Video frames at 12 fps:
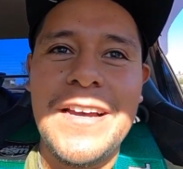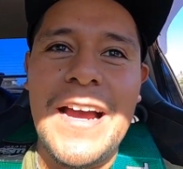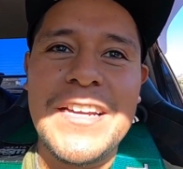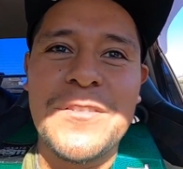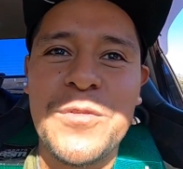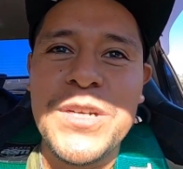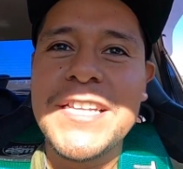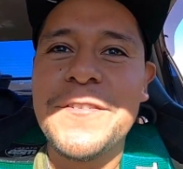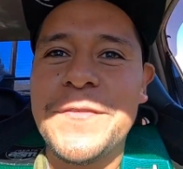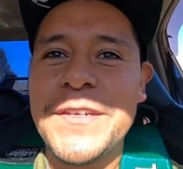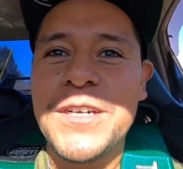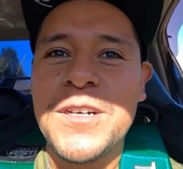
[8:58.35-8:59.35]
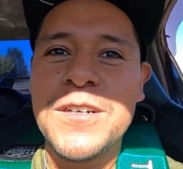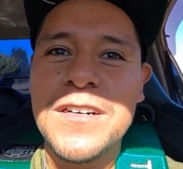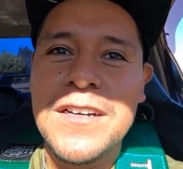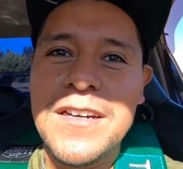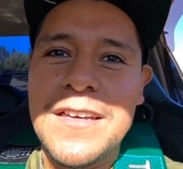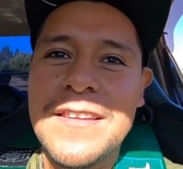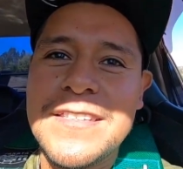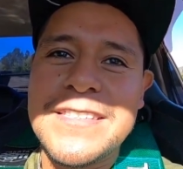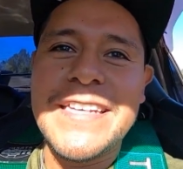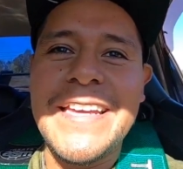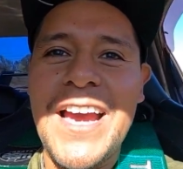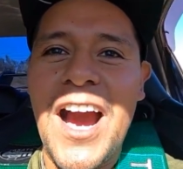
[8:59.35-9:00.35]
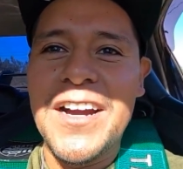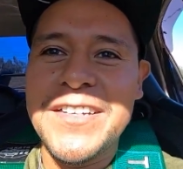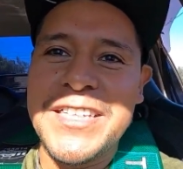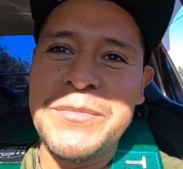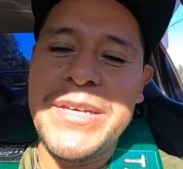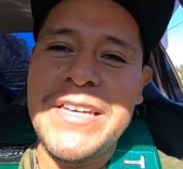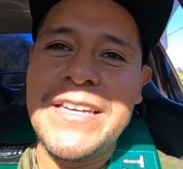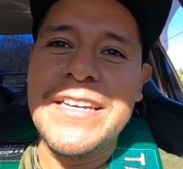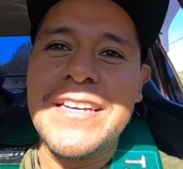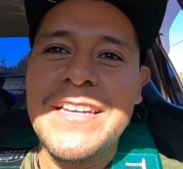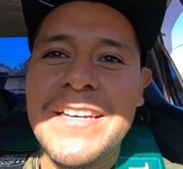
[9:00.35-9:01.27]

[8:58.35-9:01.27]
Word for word: I can really feel the seat hugging me.